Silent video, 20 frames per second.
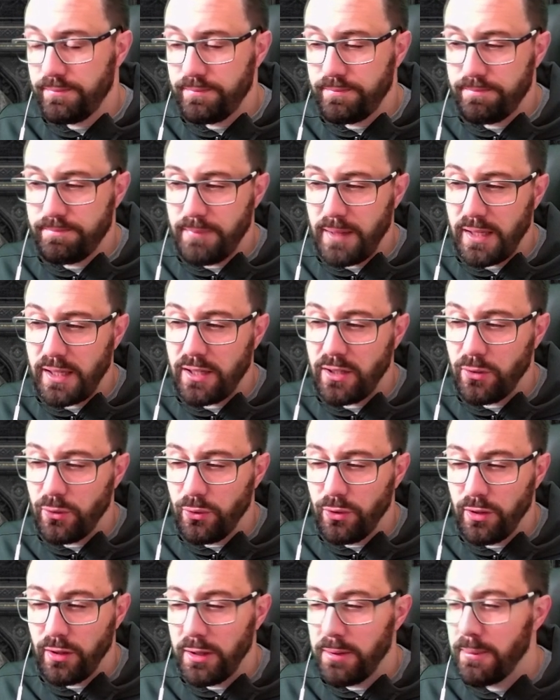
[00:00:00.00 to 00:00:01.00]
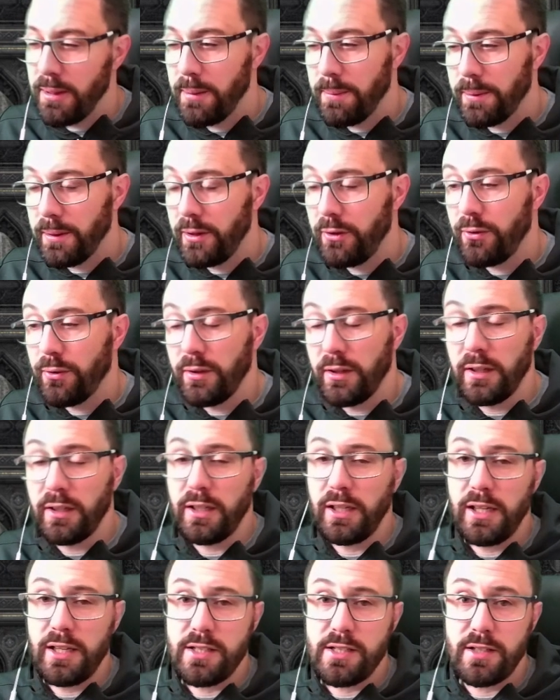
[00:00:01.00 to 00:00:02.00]
make your Nightmare playthrough a little
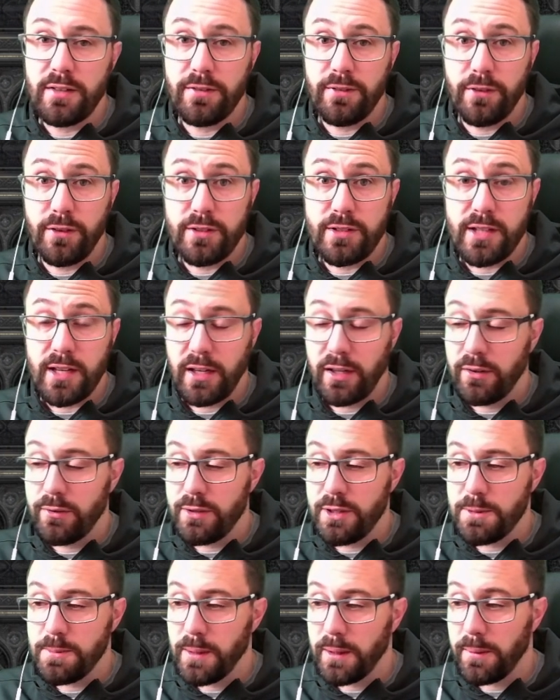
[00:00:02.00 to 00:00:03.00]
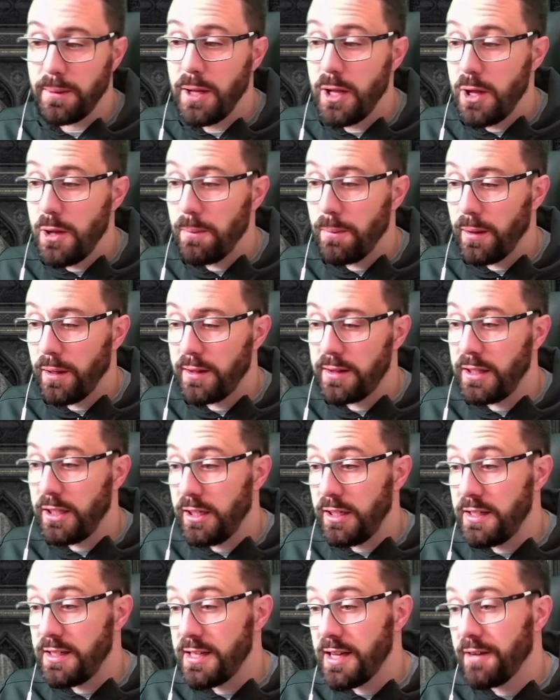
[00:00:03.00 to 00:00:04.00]
easier for a second respec, but I think
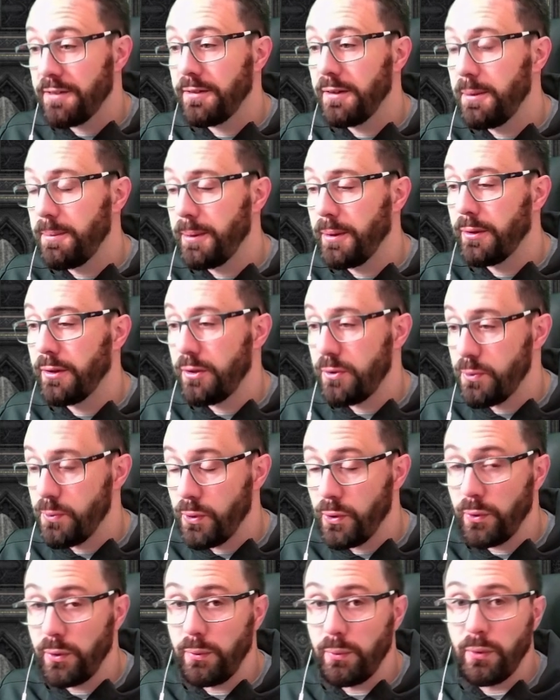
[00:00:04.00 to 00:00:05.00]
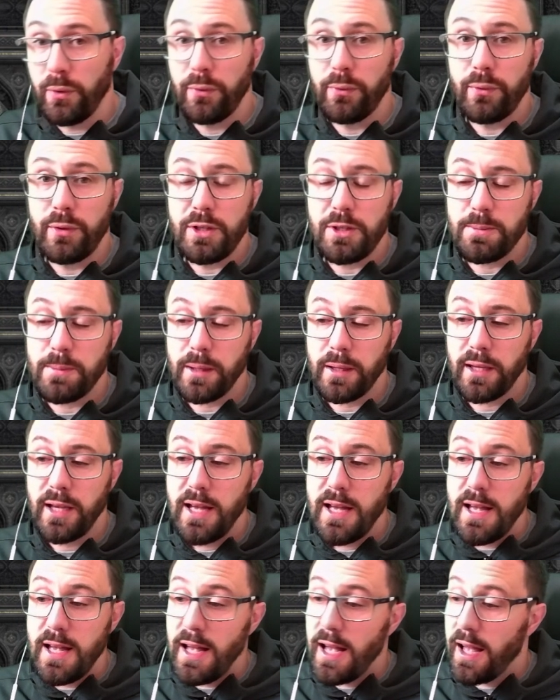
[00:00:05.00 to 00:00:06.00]
you can definitely build this with only 1 respec,
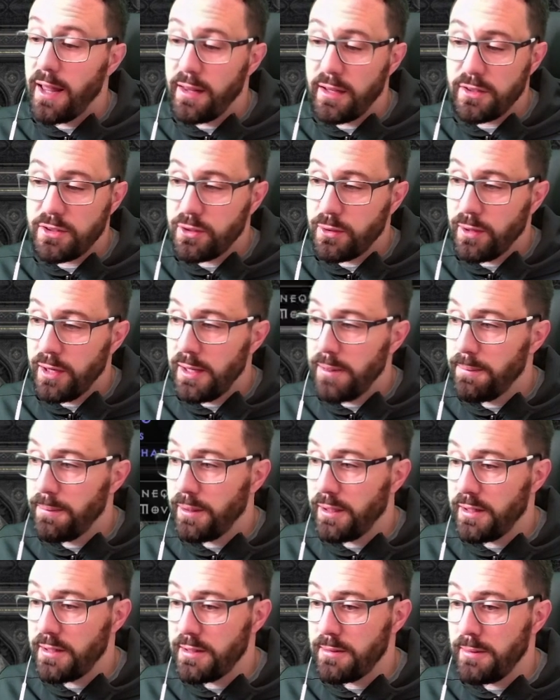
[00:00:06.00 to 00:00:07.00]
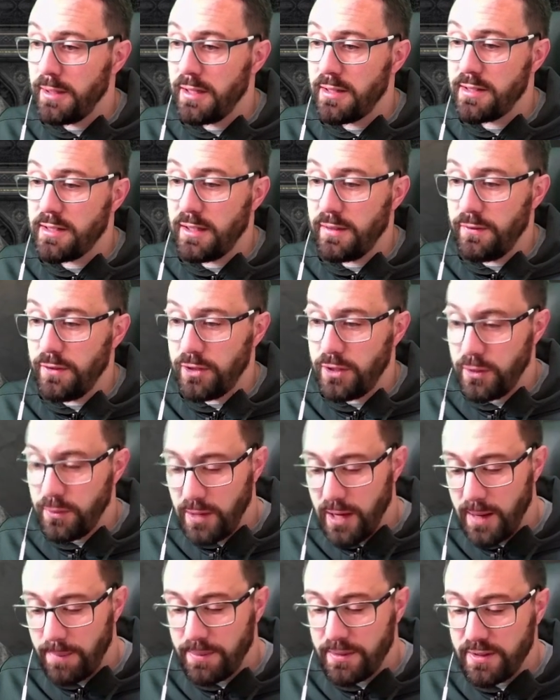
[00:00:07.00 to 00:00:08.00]
and that's great, because it means that if you do
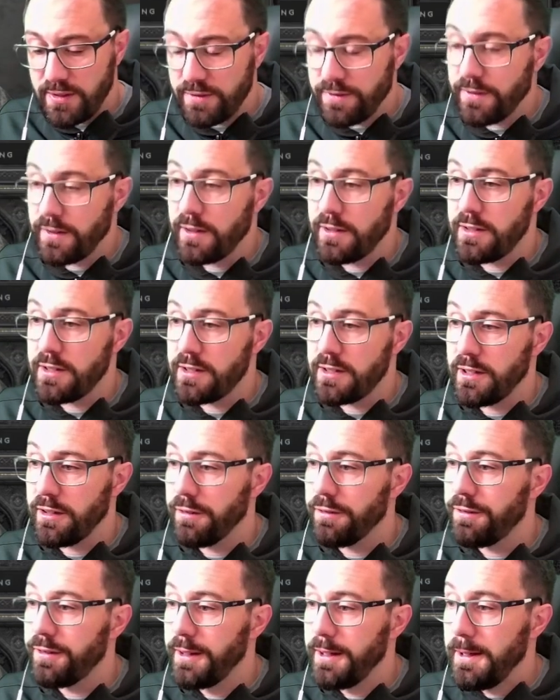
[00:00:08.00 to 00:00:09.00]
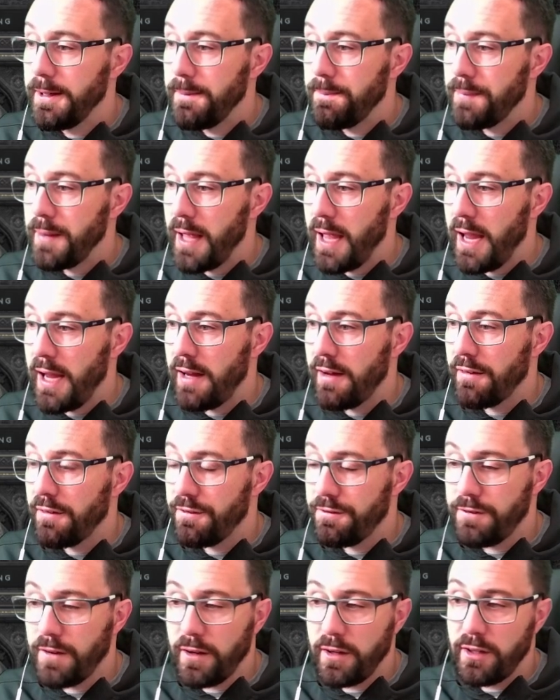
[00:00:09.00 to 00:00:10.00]
happen to find yourself a
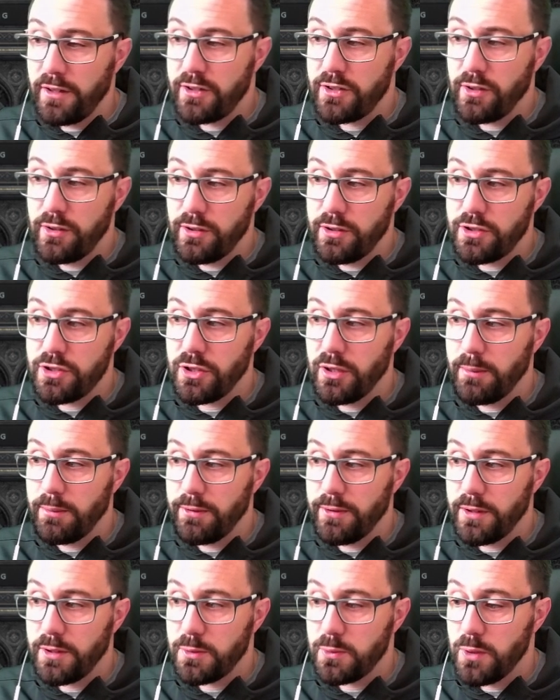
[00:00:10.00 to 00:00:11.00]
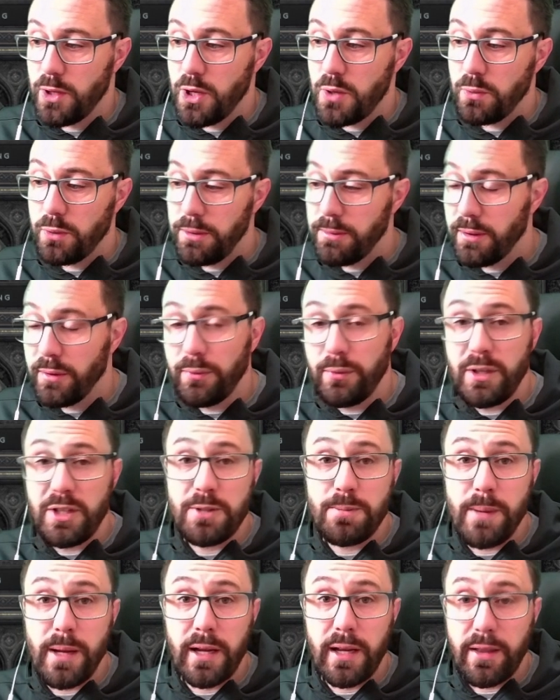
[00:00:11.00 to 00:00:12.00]
Fire Sunder Charm first, we might
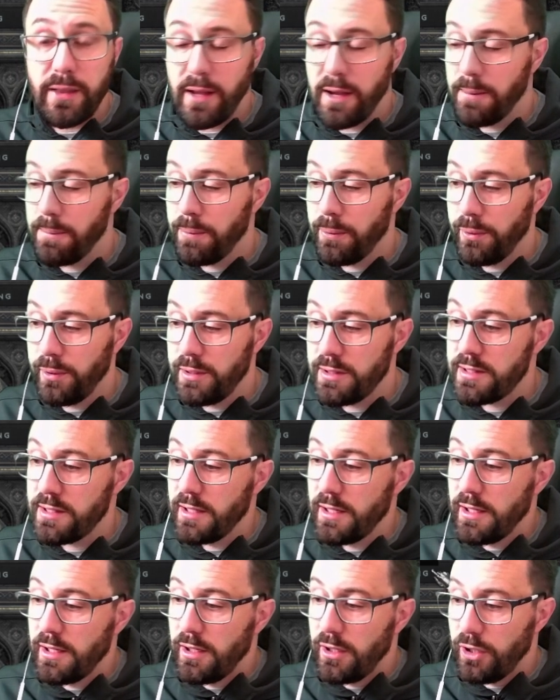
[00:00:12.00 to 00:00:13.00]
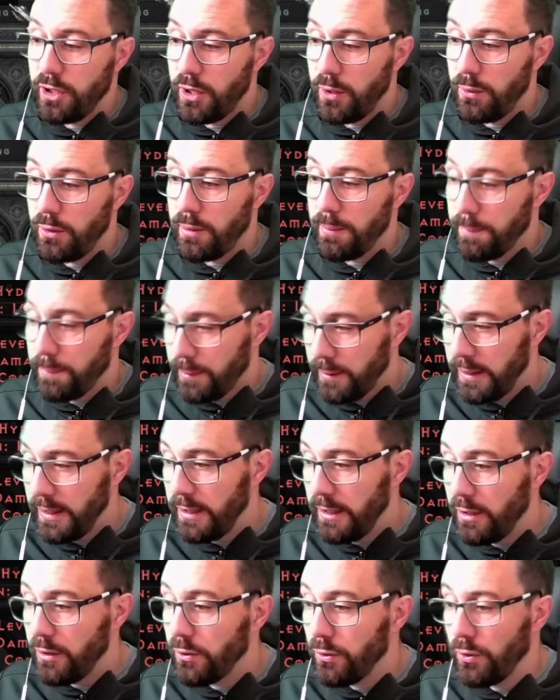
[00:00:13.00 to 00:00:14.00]
respec at that point, go
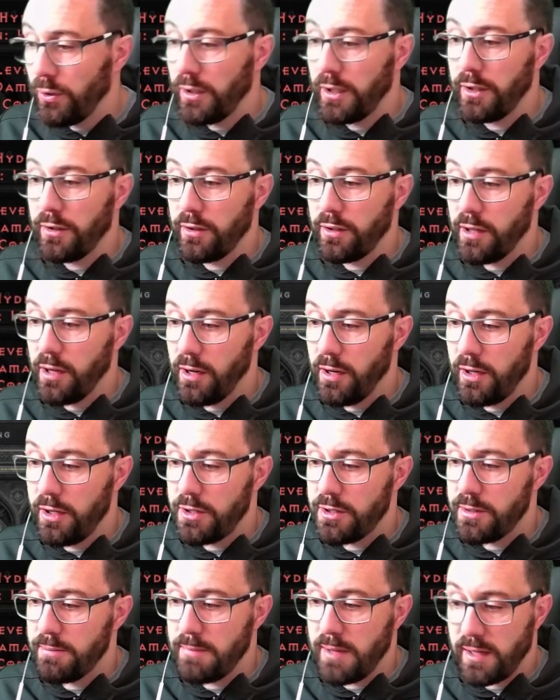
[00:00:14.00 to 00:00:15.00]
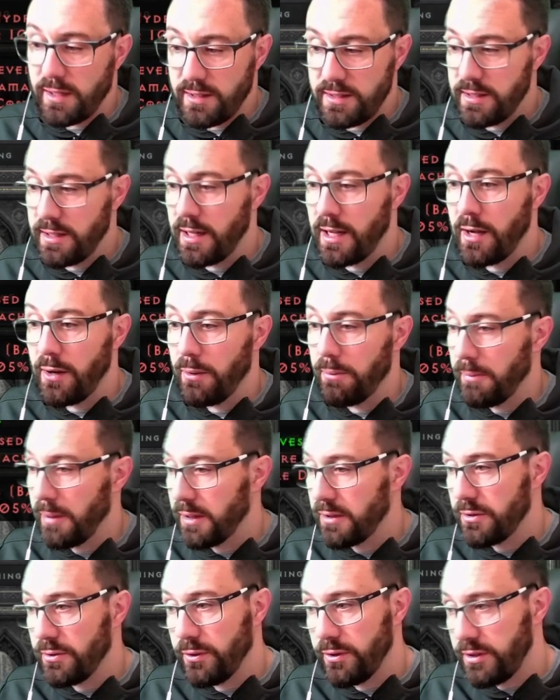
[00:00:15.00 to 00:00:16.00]
completely all in on Hydra, max it out,
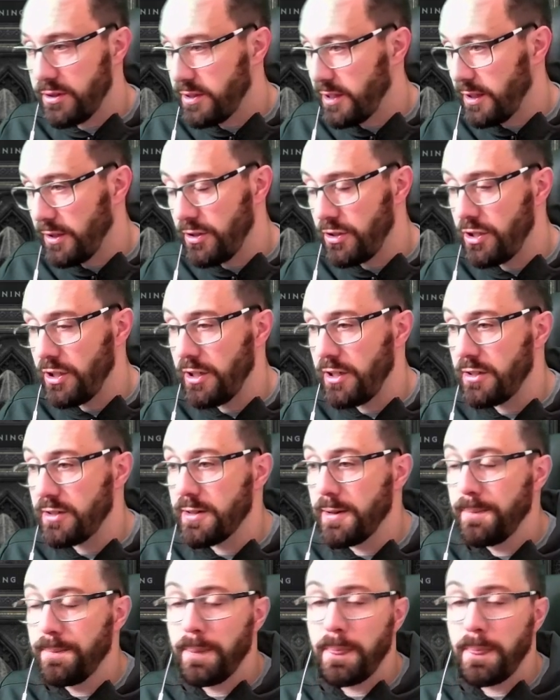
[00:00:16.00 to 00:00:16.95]
max all the synergies,